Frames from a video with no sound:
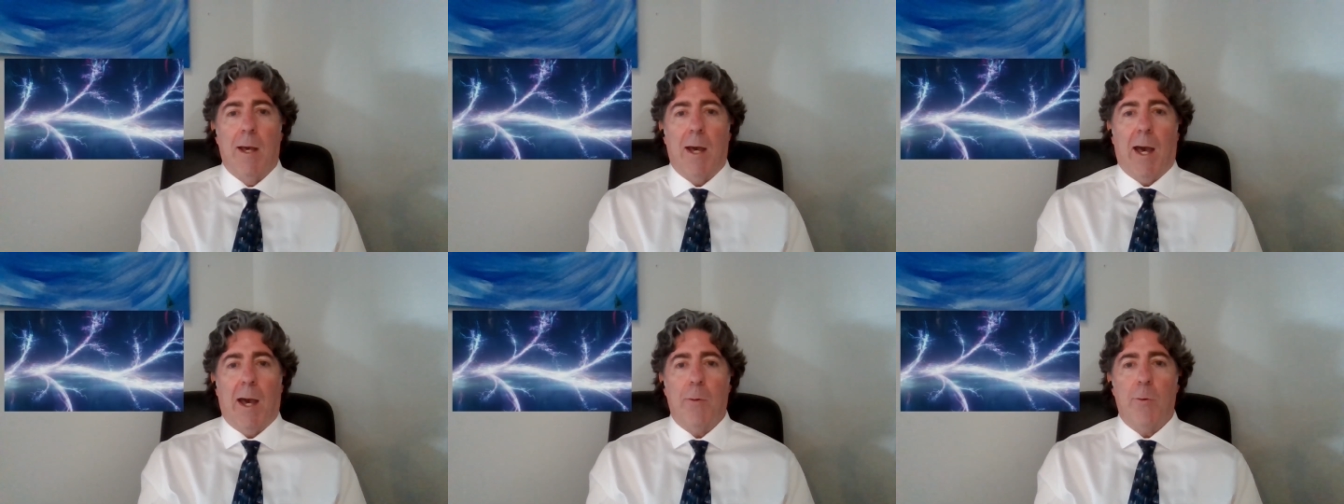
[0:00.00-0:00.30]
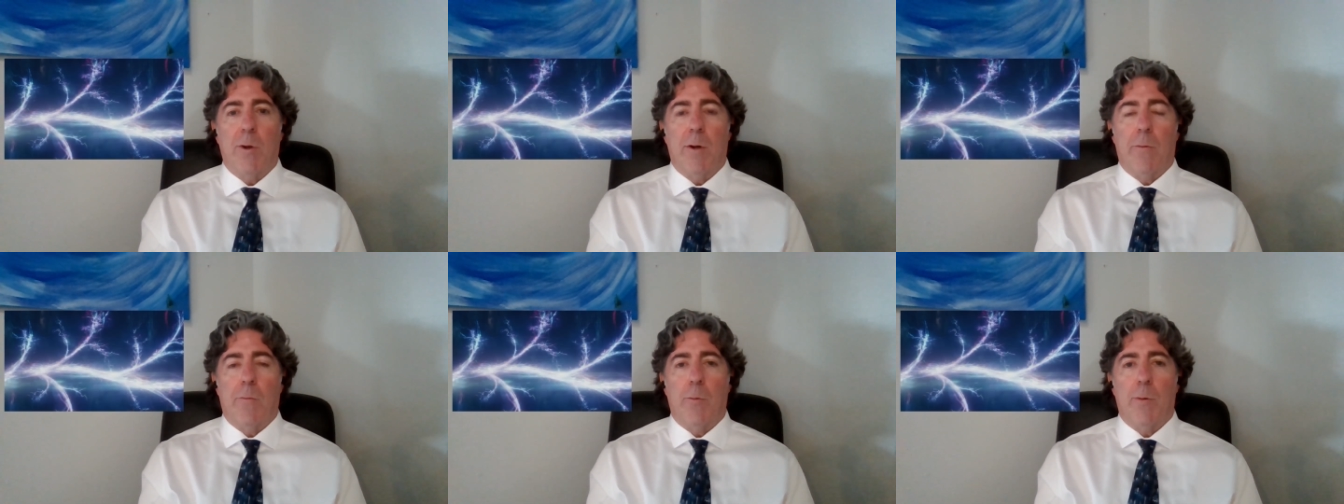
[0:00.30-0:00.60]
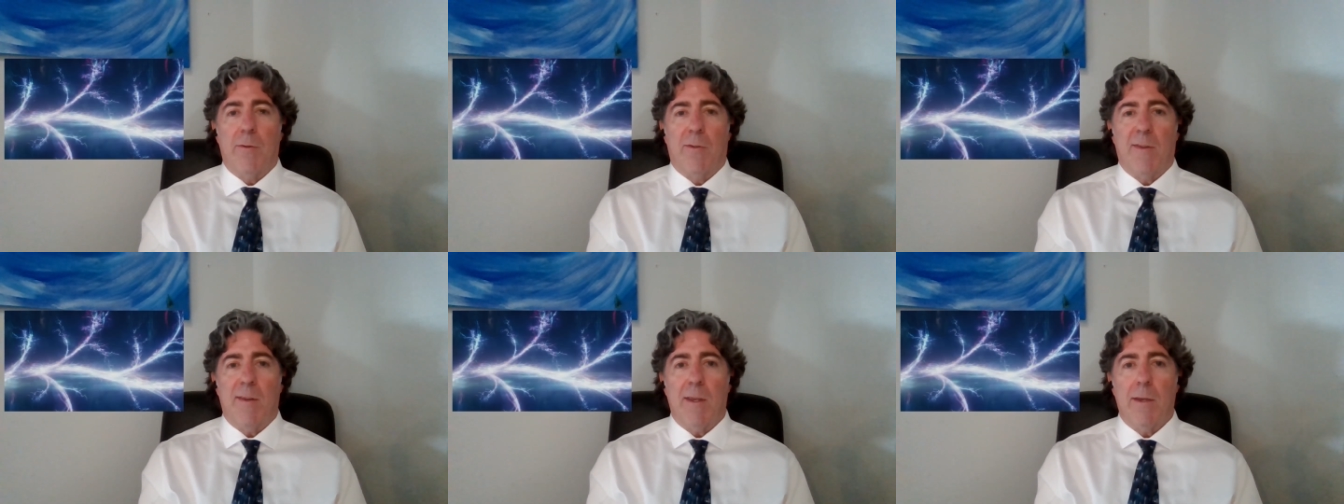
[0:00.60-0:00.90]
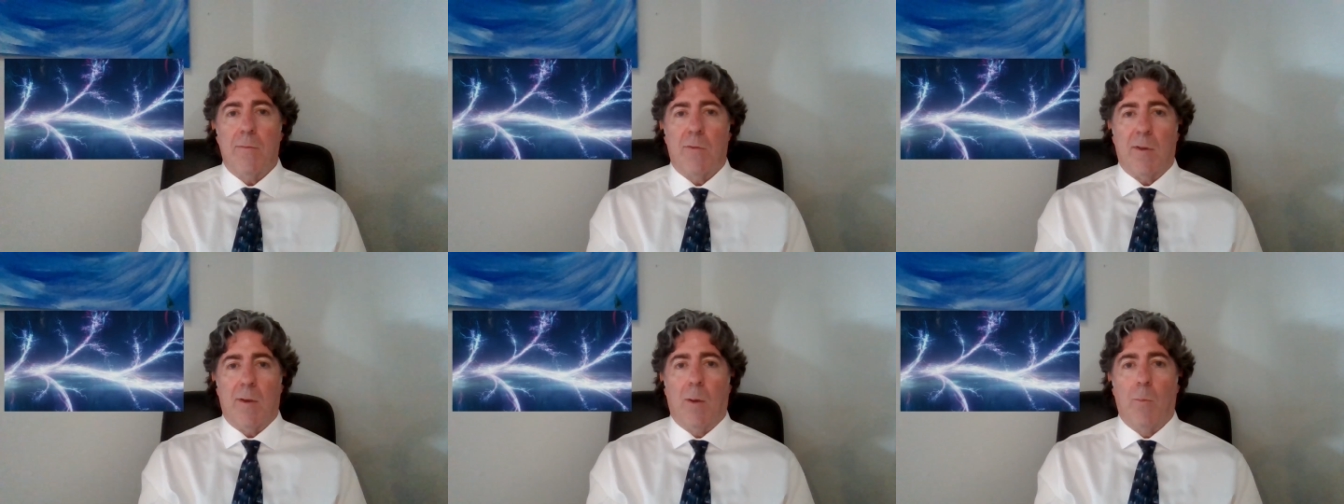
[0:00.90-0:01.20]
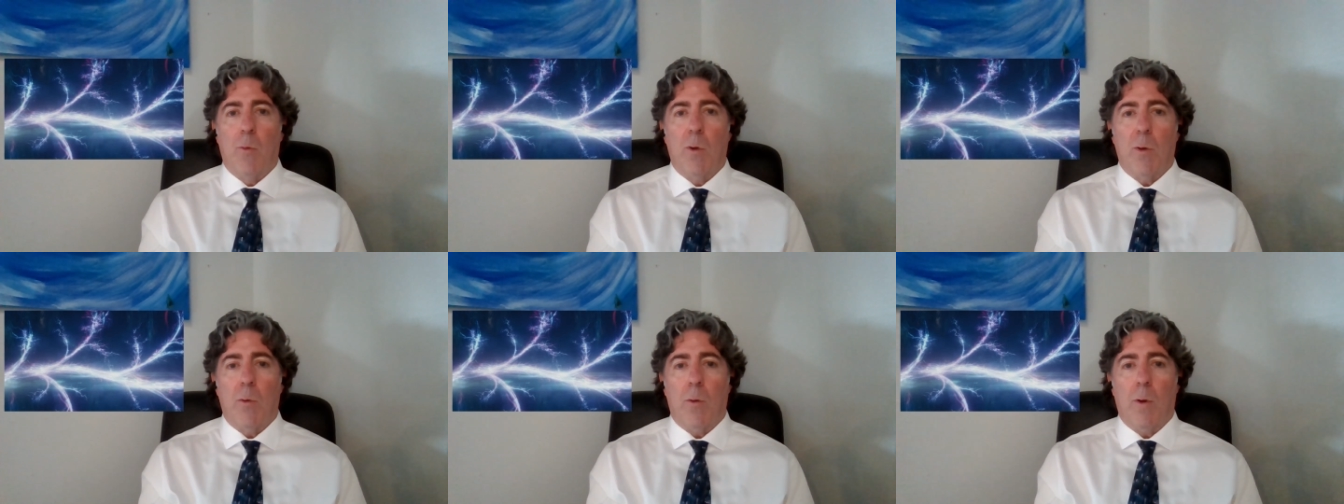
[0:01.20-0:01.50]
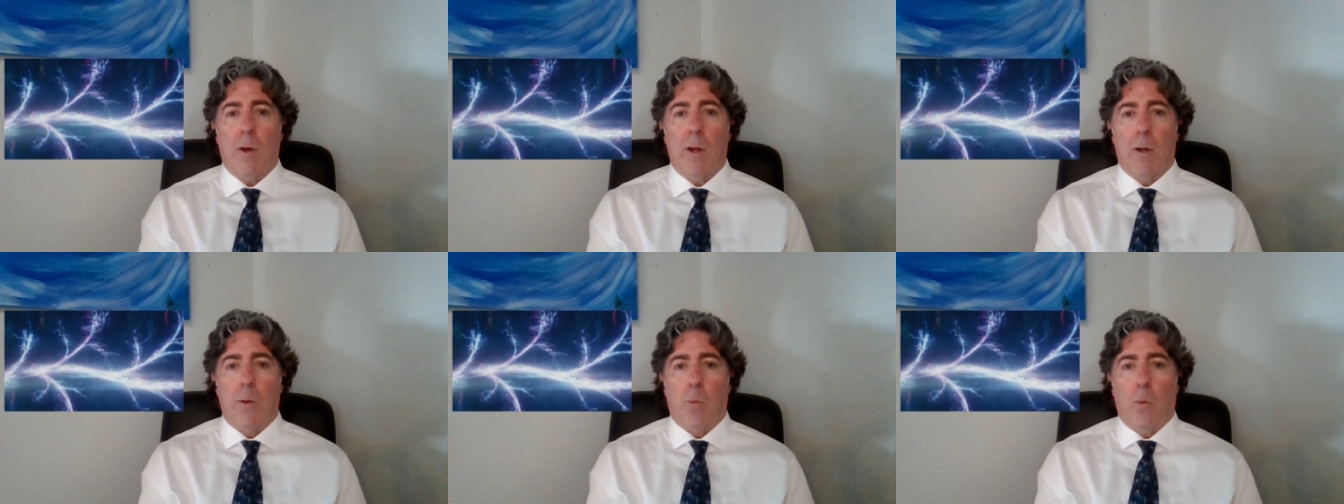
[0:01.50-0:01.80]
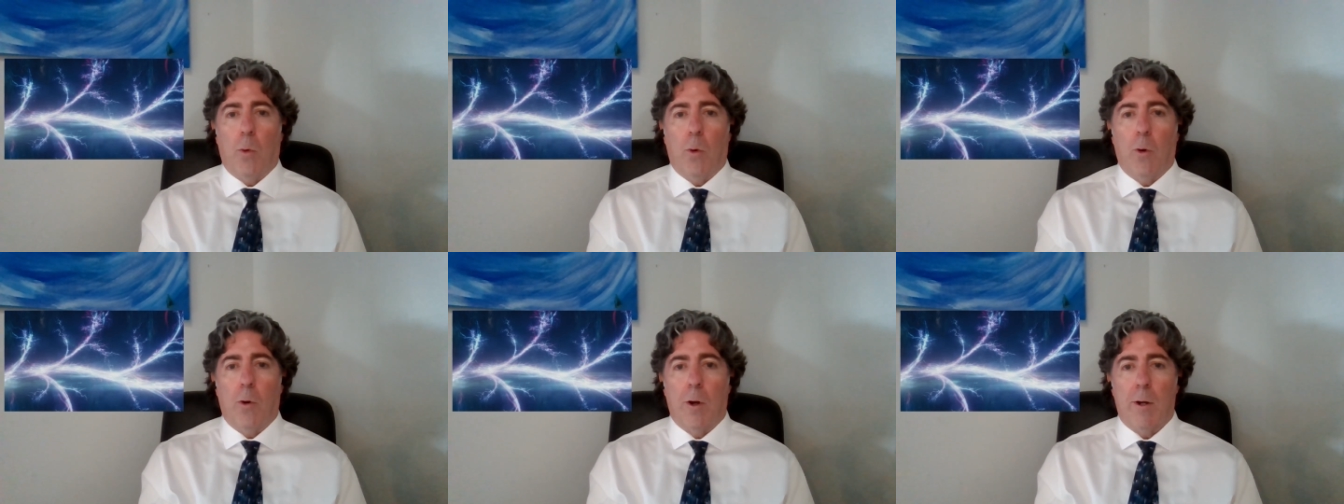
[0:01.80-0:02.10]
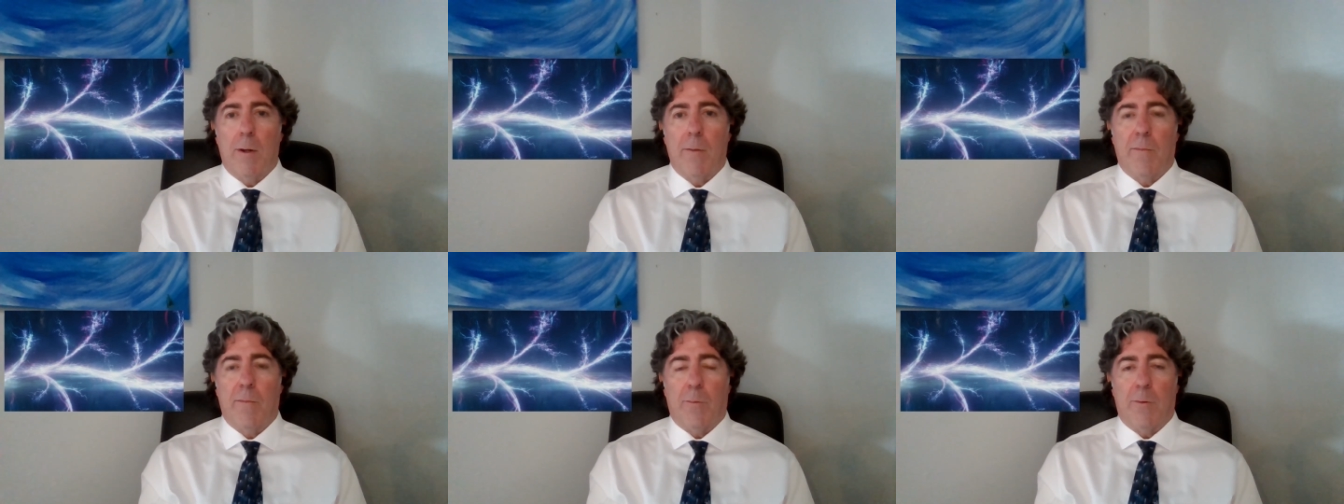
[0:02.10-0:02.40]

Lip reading: I would have received some award